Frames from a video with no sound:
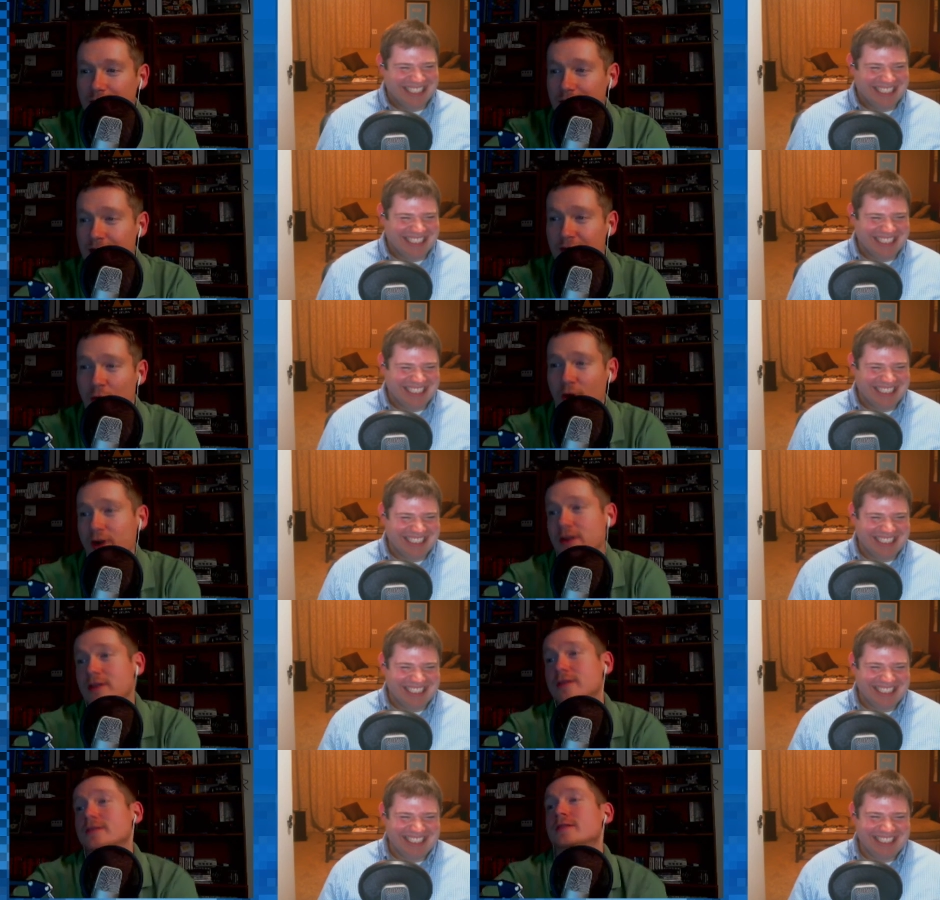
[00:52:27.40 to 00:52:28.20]
Speaker 1: four.
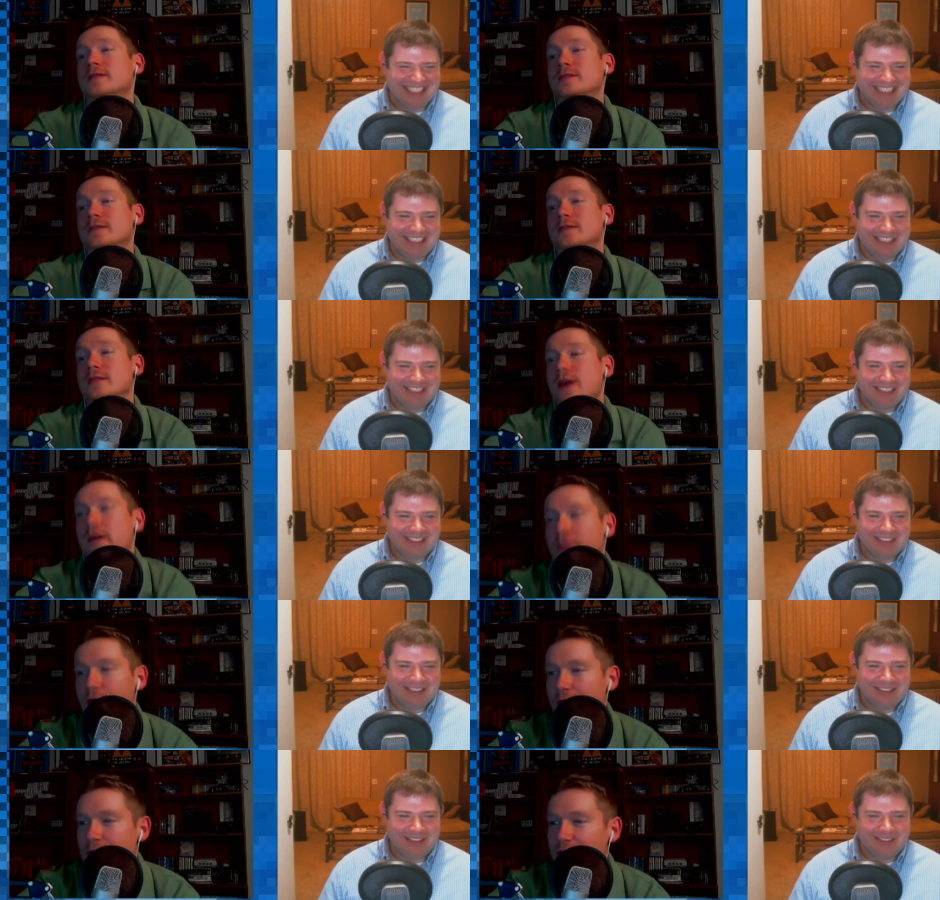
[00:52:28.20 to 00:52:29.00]
I've already
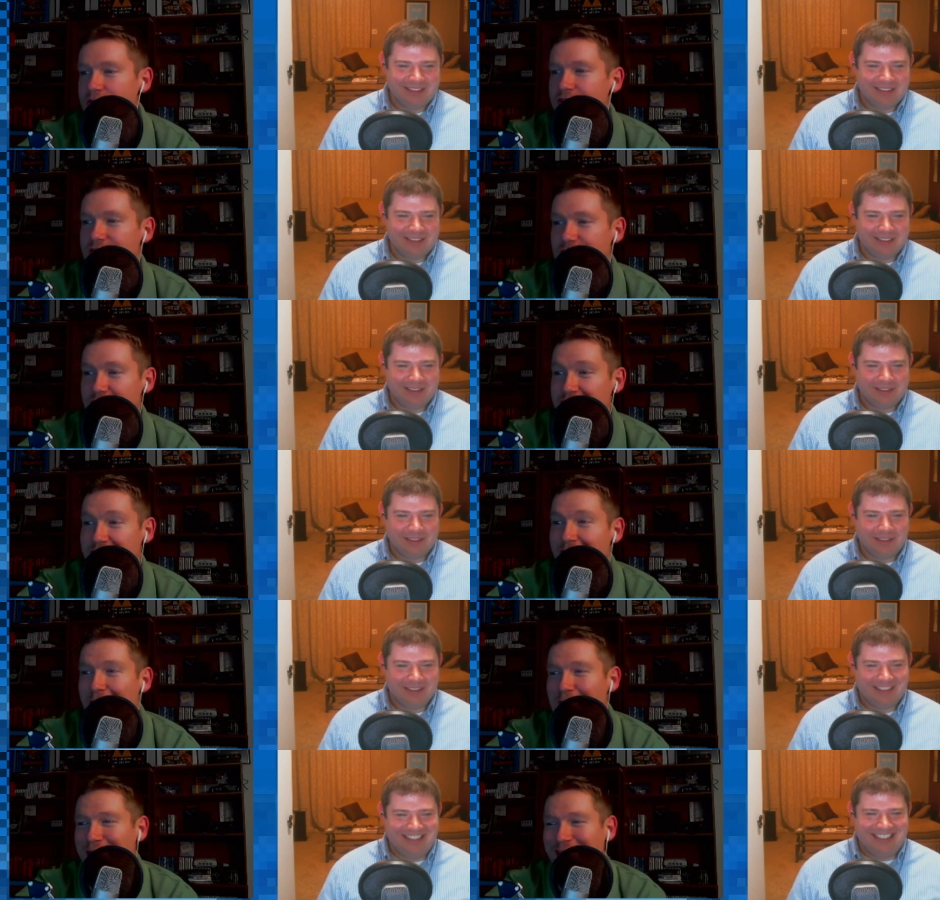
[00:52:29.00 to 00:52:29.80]
purchased three
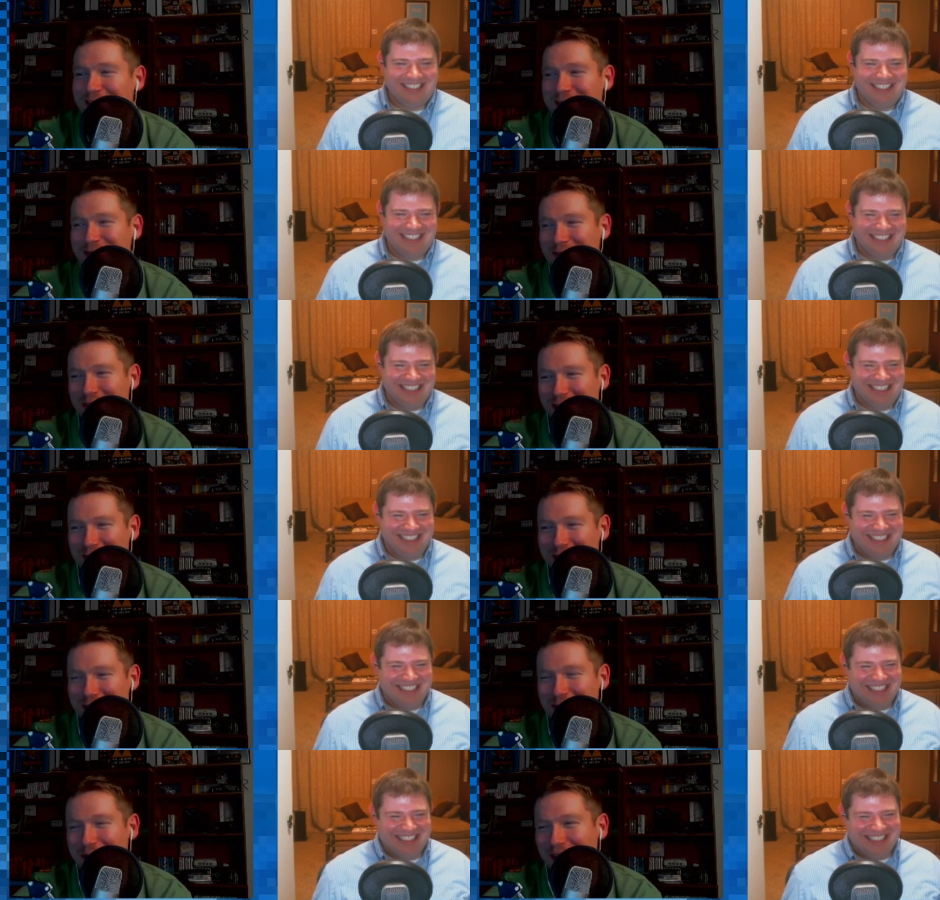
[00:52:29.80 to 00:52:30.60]
copies of Fallout
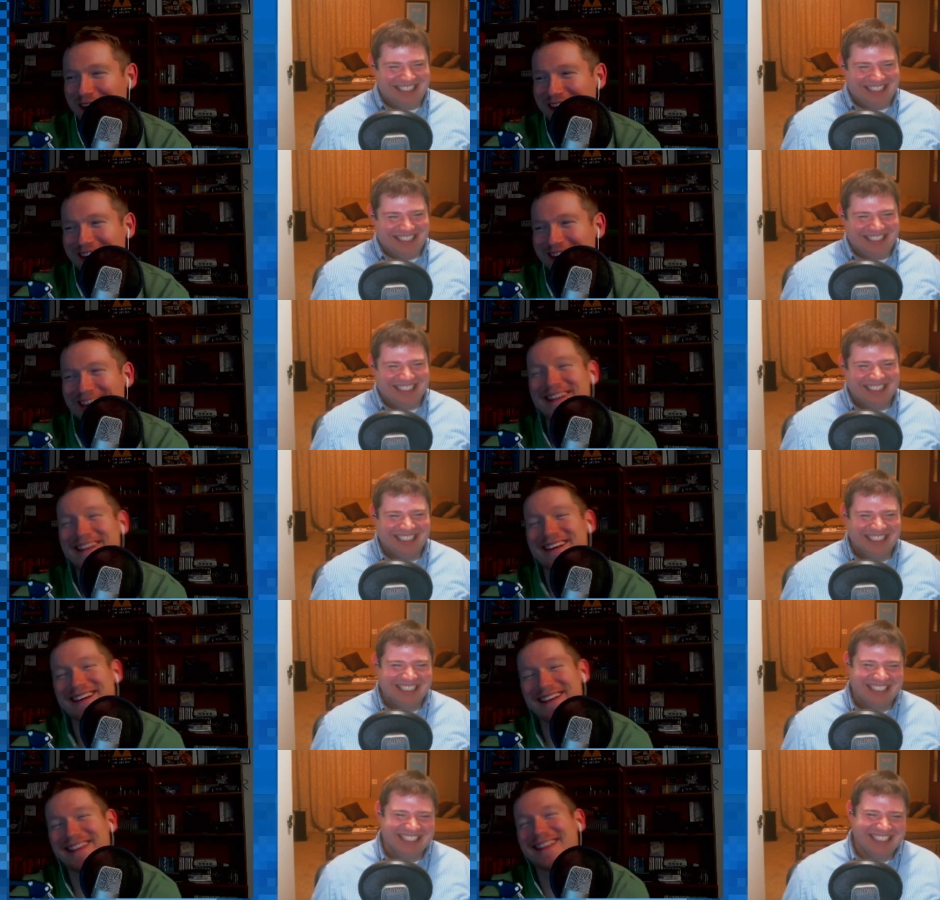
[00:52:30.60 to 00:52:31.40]
four.
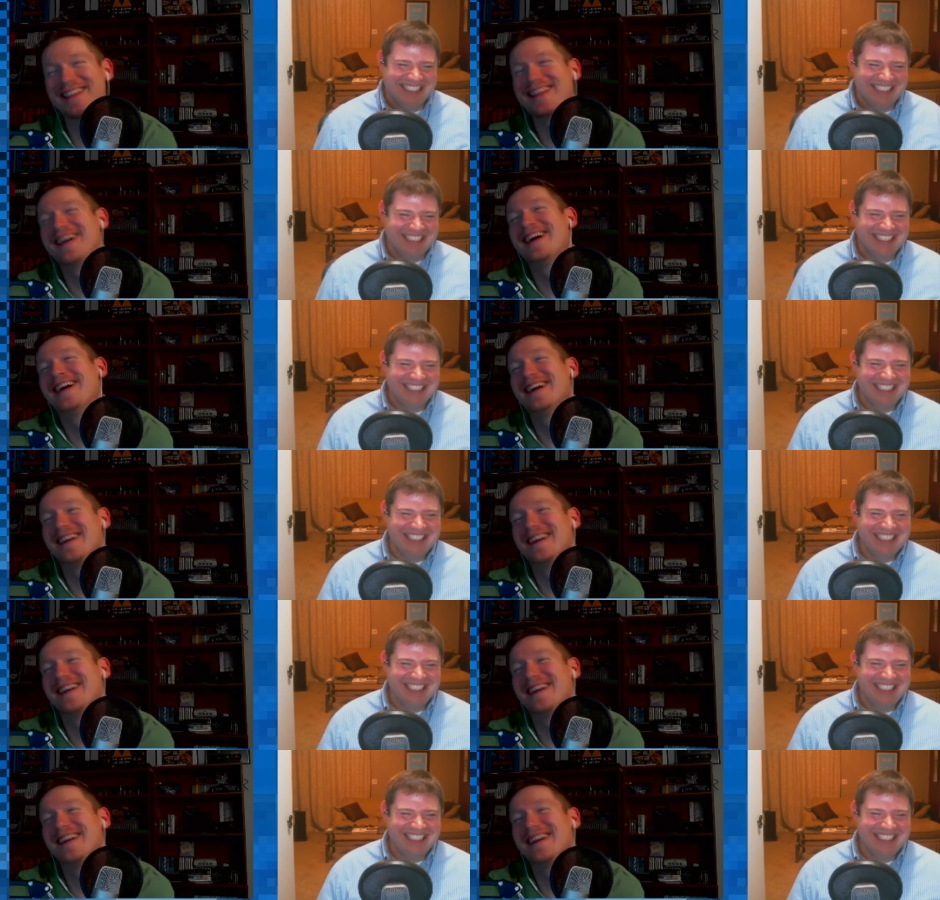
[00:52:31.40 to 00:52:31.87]
You